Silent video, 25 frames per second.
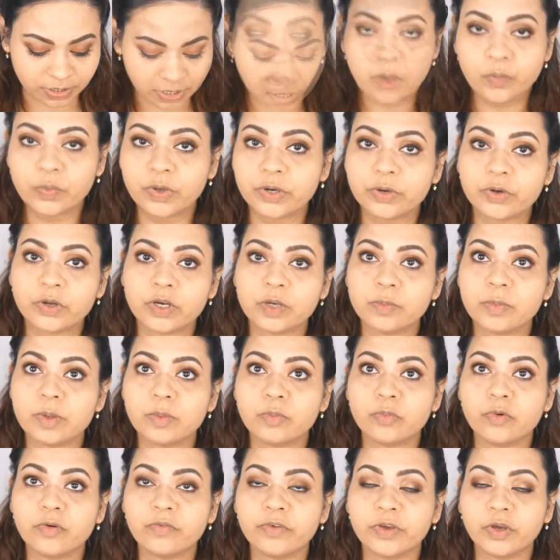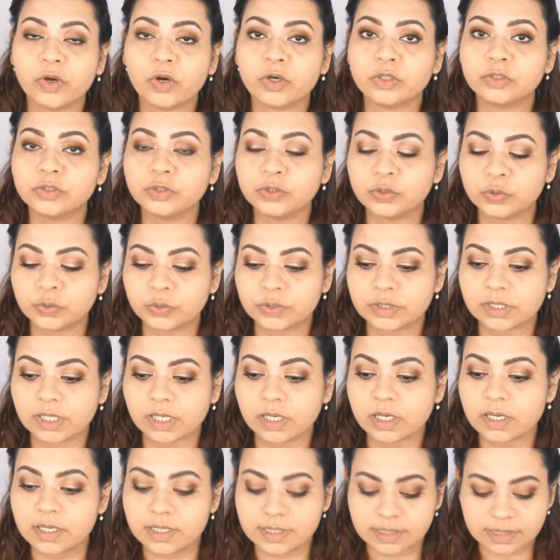Now we're going to be moving on to
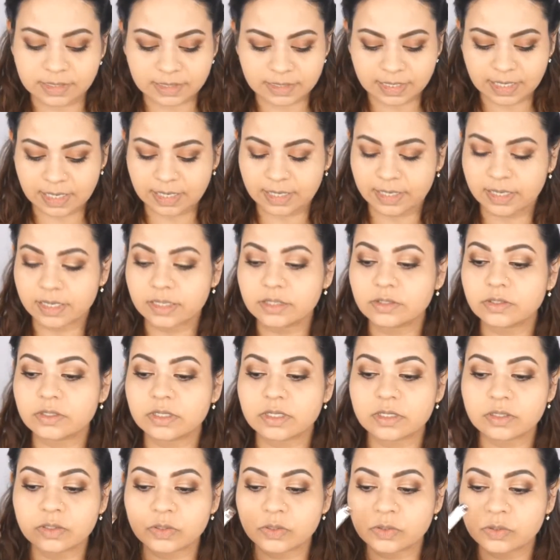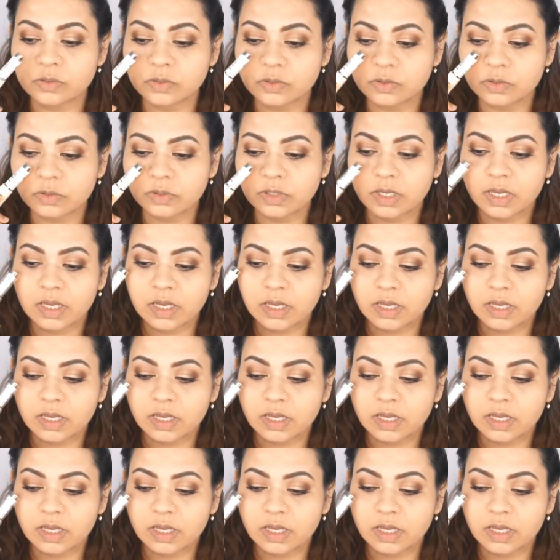the concealer just to